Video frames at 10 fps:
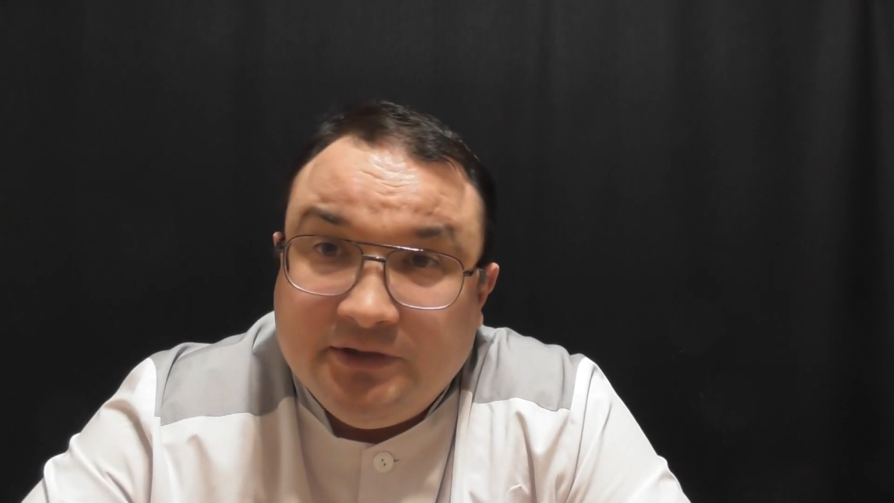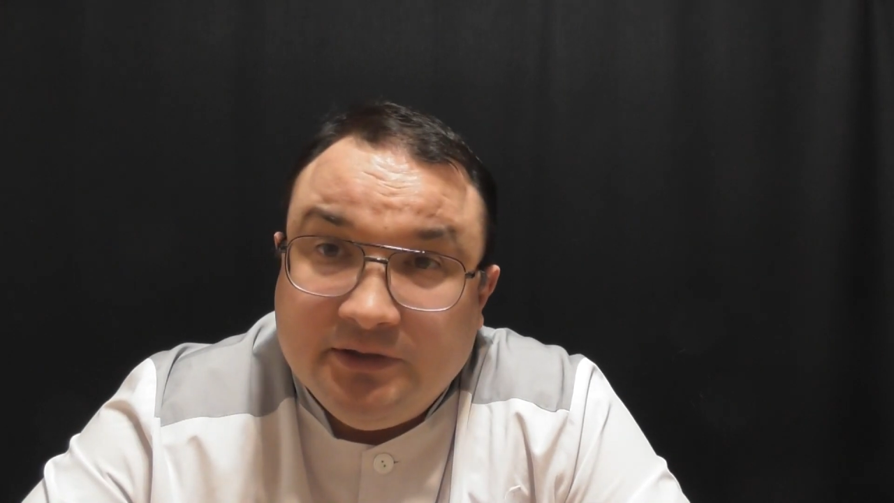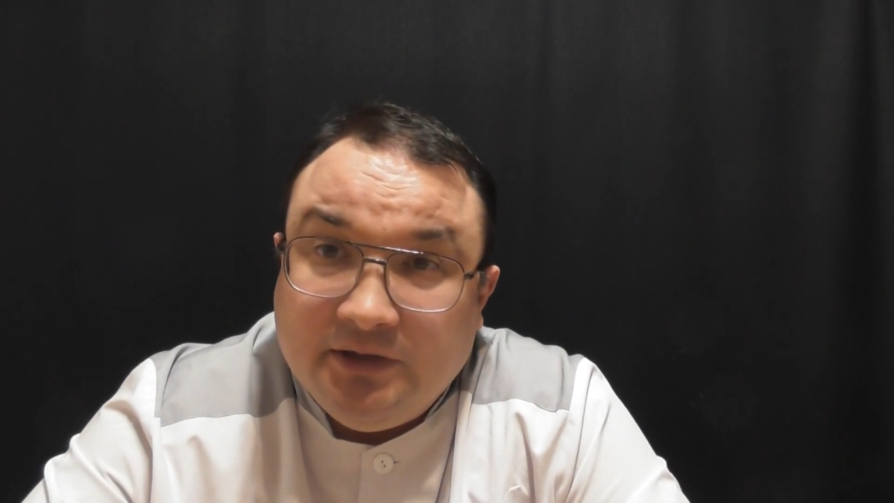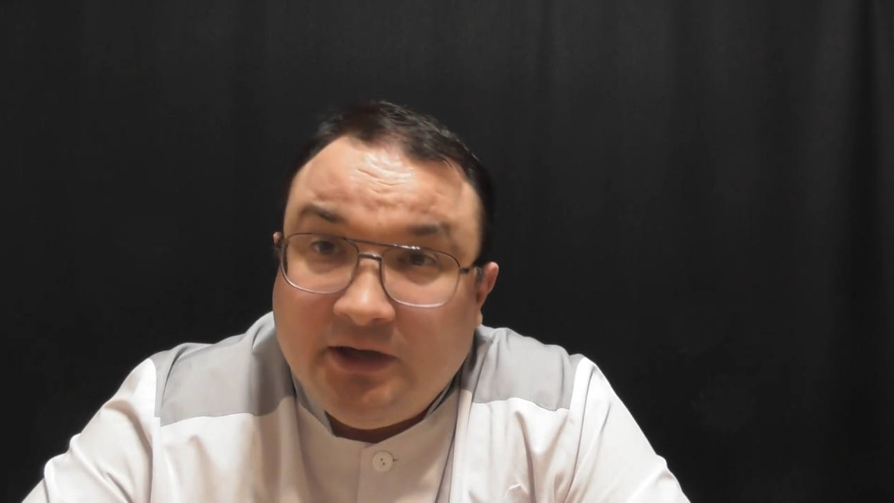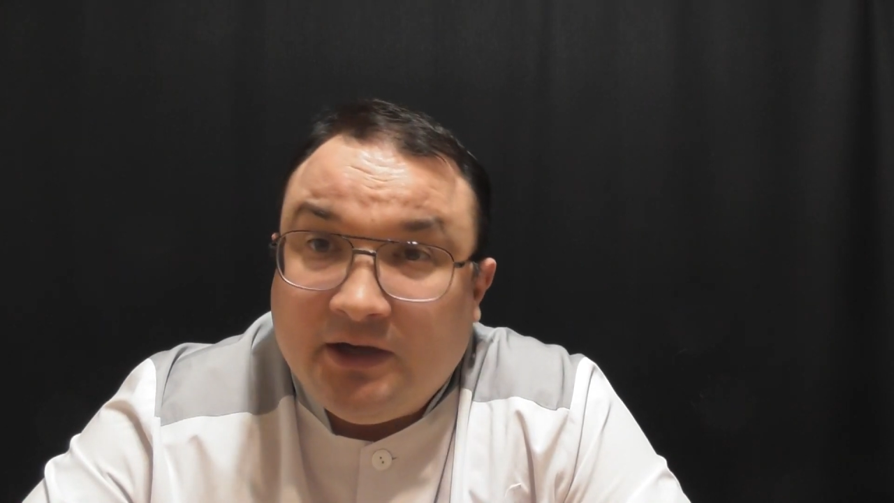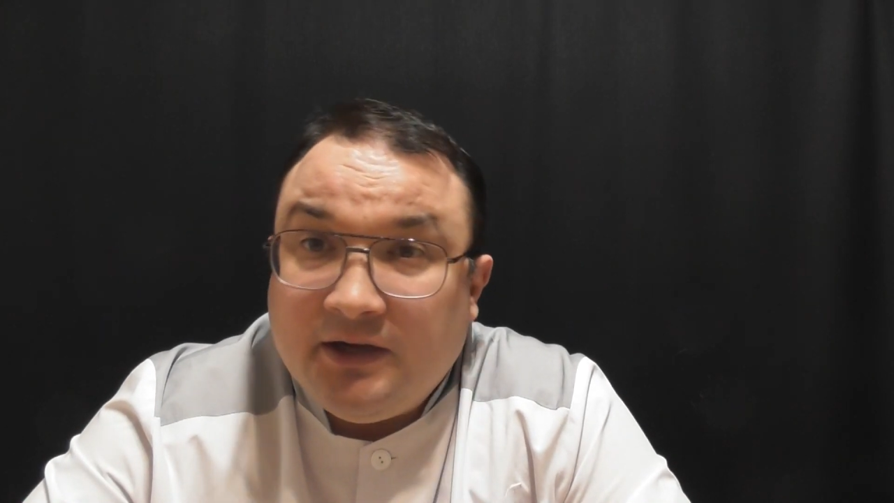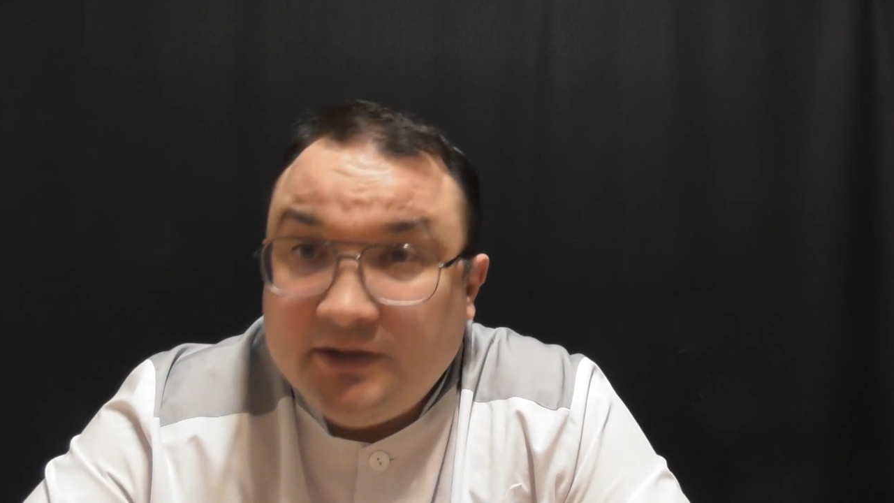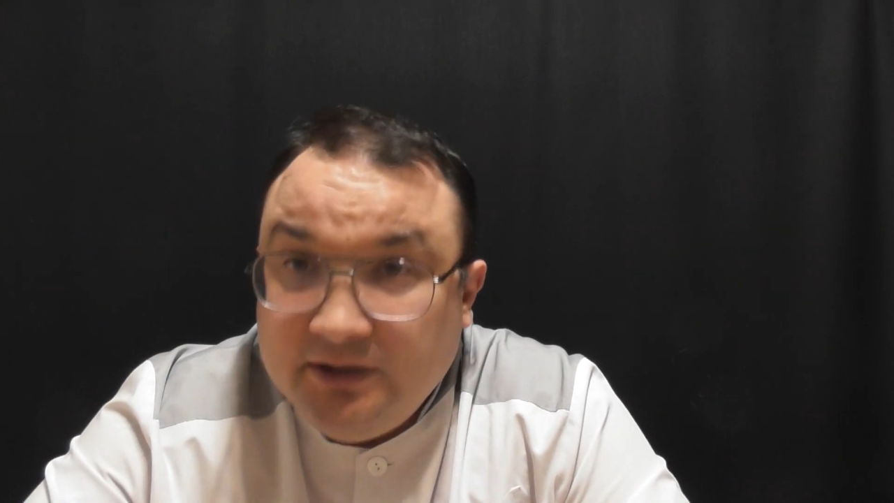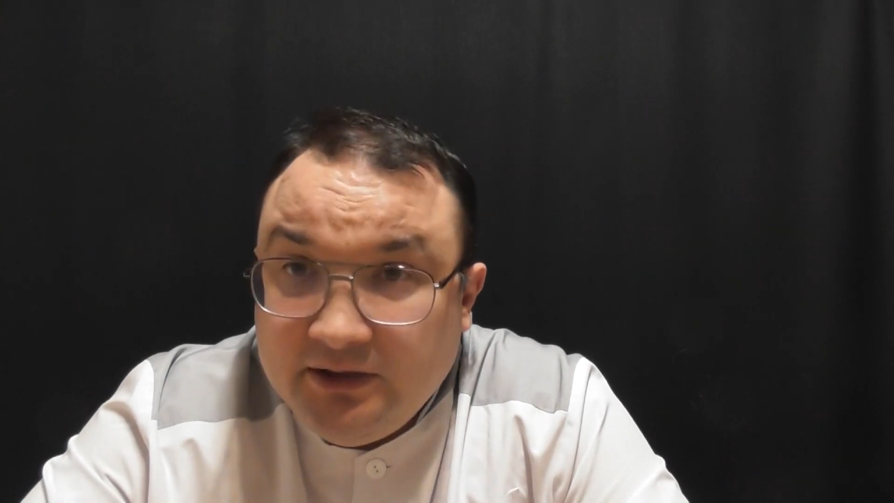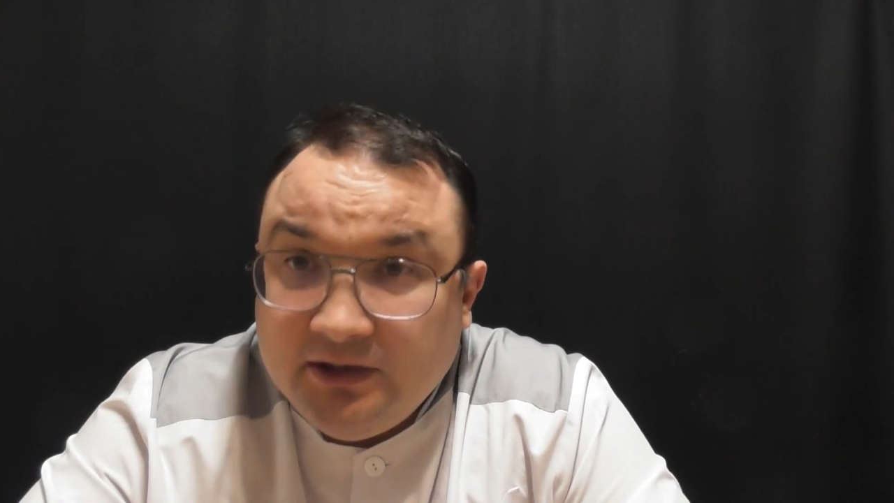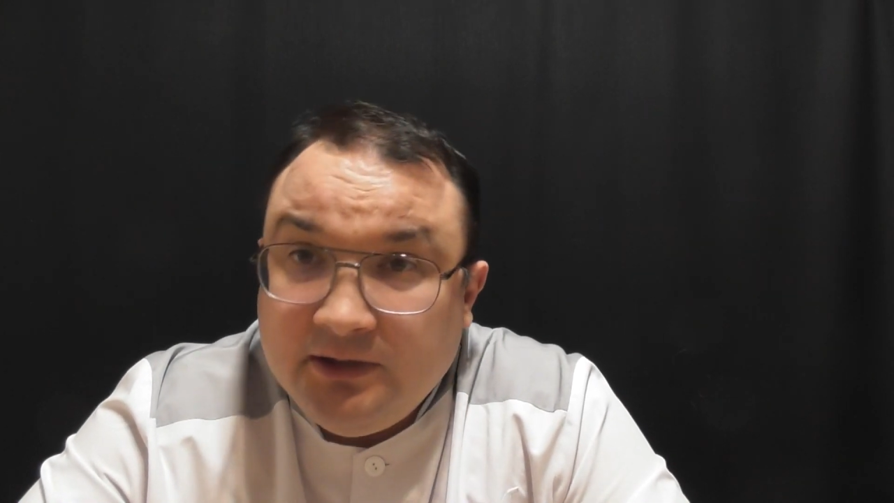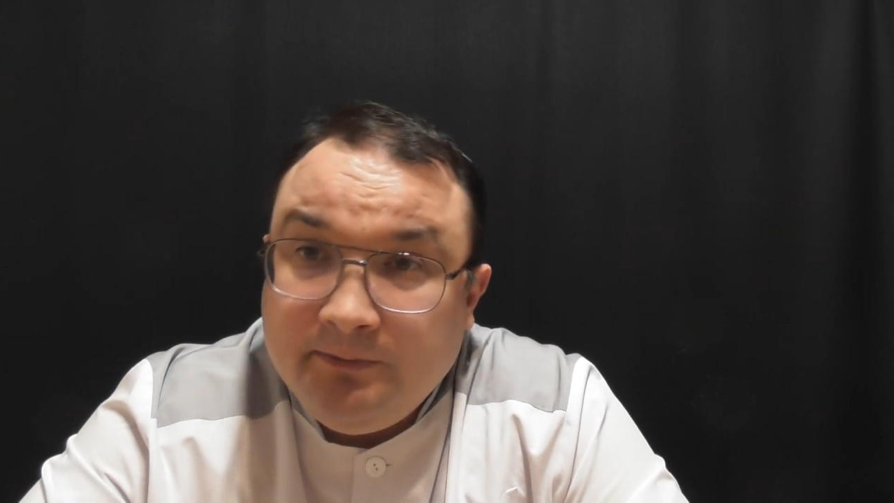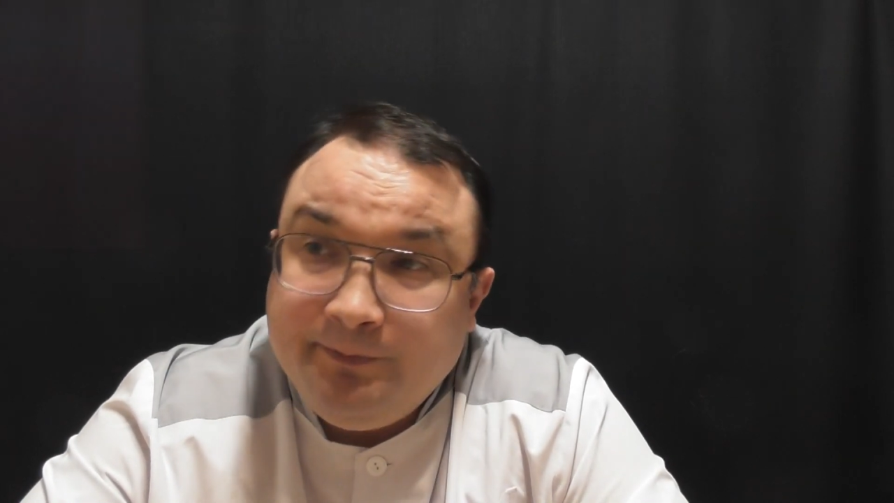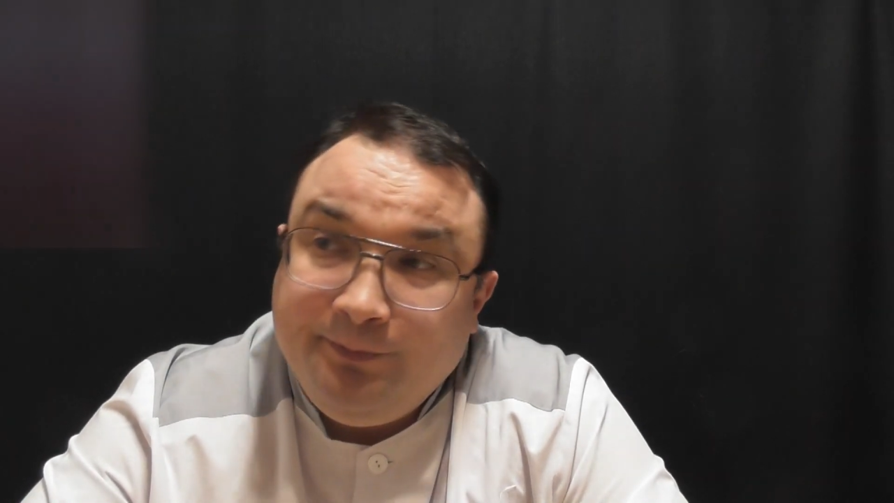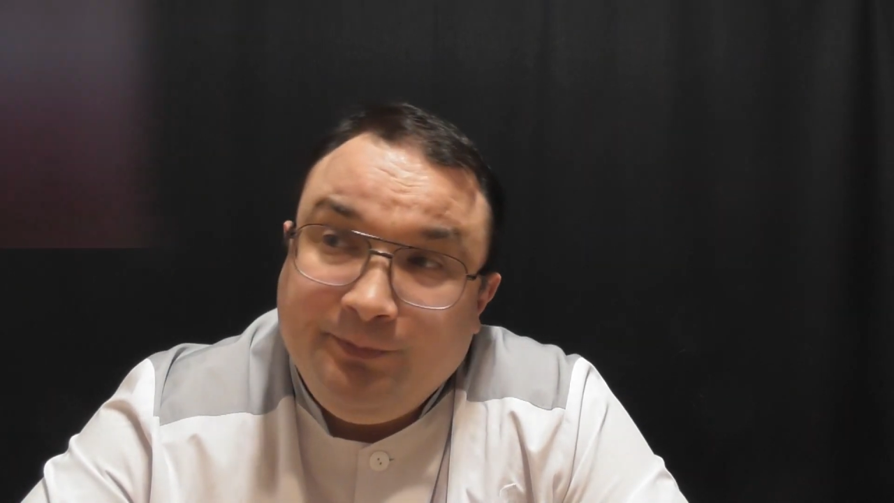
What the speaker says: and some discharges,